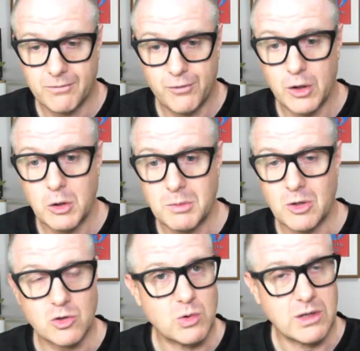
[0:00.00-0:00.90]
follow me
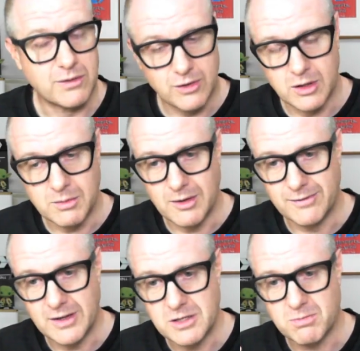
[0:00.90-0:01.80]
on Twitter, follow me on
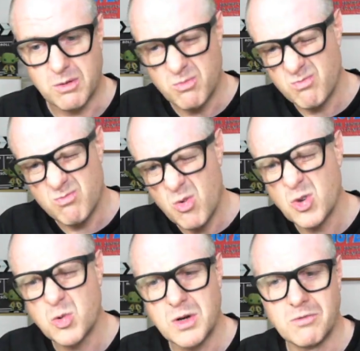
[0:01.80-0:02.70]
Facebook. More
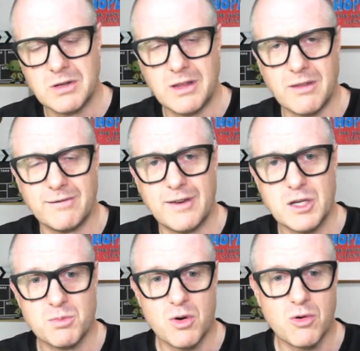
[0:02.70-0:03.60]
Twitter really than
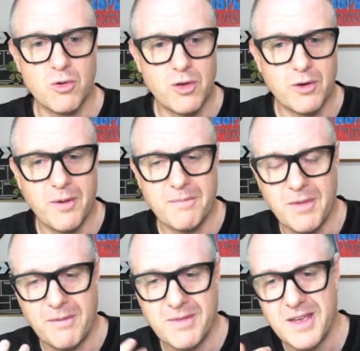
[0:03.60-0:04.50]
Facebook, although
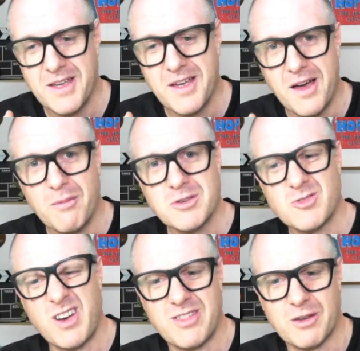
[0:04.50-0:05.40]
I'm always
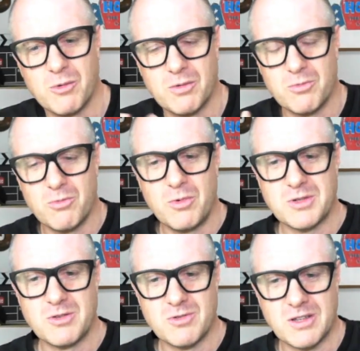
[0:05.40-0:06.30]
trying to think
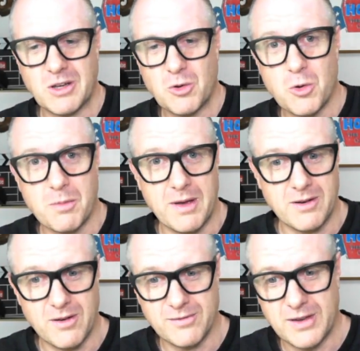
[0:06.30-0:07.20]
what's interesting to talk about
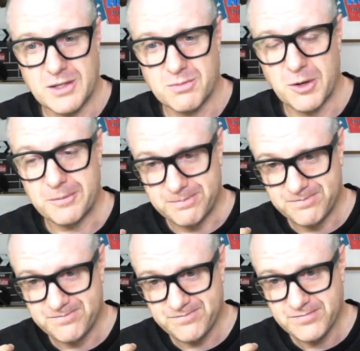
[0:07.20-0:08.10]
on Facebook.
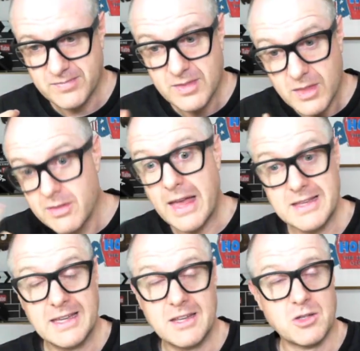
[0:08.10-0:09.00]

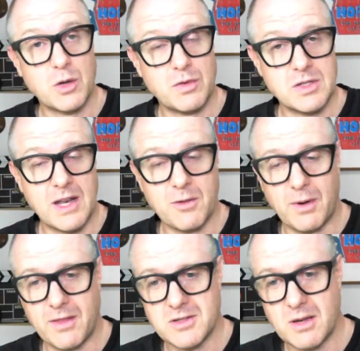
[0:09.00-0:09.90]
That in itself is another
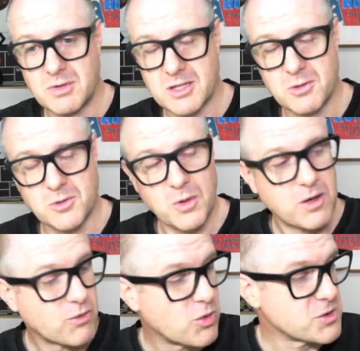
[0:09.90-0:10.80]
one of the subjects this week,
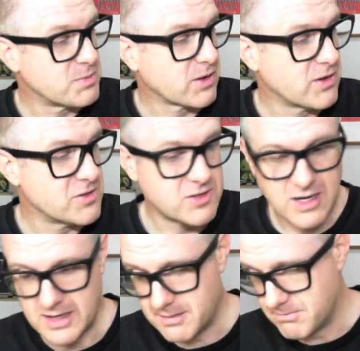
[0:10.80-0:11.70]
of course, because
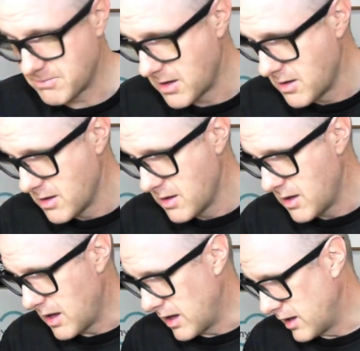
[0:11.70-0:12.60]

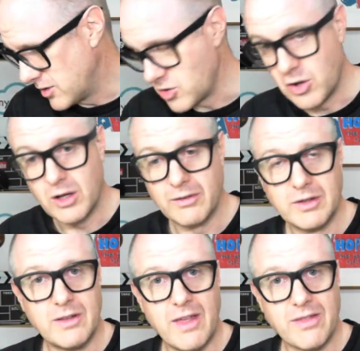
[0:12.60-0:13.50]
John Oliver
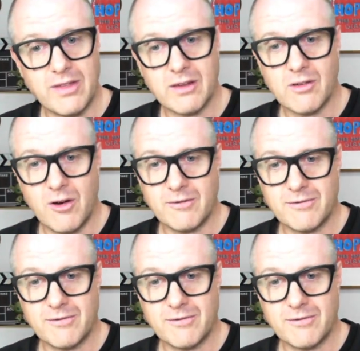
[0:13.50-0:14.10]
did that thing on